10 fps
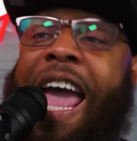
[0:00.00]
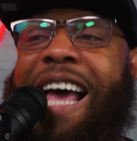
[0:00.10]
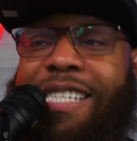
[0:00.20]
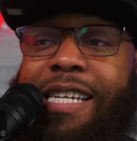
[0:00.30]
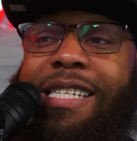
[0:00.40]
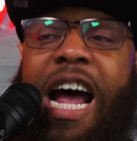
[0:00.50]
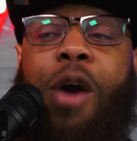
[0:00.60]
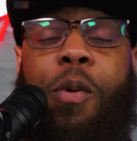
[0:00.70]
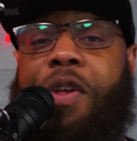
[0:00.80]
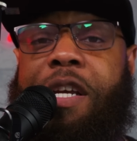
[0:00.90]
He has to
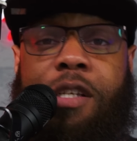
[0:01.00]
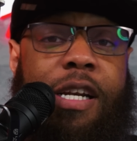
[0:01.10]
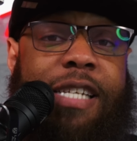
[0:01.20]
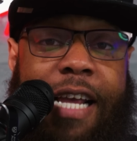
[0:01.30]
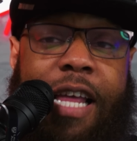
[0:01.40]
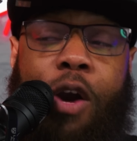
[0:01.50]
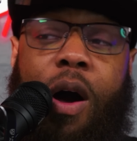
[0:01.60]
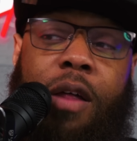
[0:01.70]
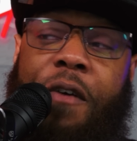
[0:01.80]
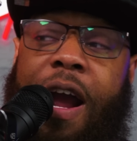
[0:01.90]
decide whether he's going to take that
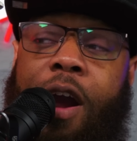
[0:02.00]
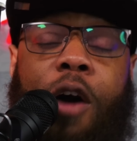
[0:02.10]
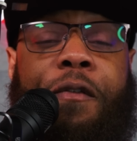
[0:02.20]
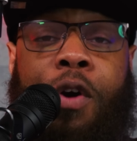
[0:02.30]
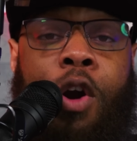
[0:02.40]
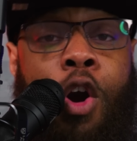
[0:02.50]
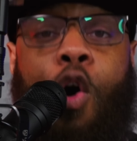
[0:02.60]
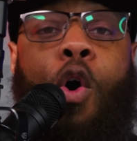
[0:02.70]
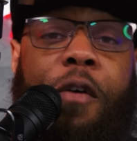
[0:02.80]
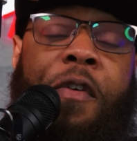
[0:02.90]
qualifying offer
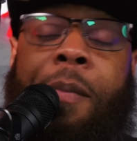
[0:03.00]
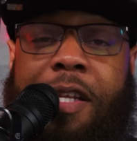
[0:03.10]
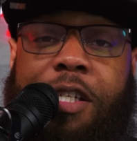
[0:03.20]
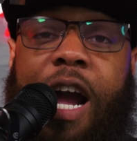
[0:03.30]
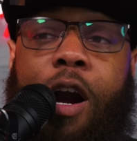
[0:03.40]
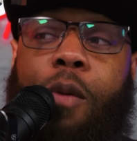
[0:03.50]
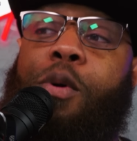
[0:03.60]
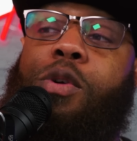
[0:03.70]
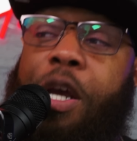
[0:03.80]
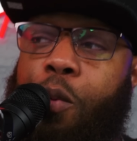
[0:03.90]
or if him and the Chicago
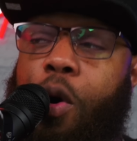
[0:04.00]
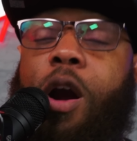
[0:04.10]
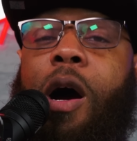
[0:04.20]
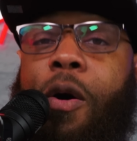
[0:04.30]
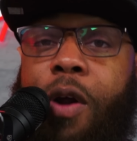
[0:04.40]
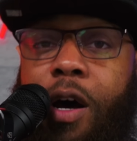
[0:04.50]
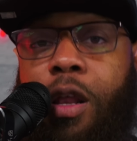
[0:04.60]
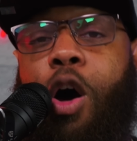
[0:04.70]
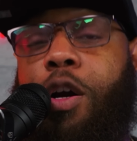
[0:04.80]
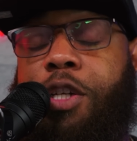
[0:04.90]
Bulls can work out a
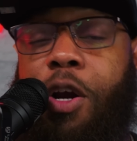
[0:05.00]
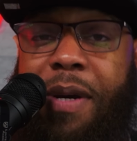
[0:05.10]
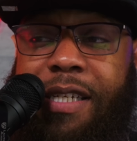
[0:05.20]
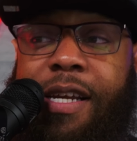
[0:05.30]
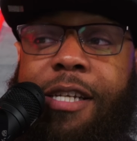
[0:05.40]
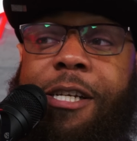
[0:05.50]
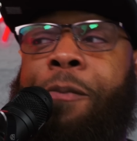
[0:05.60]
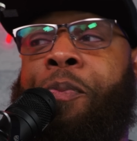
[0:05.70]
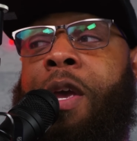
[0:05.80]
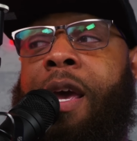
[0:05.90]
long term extension.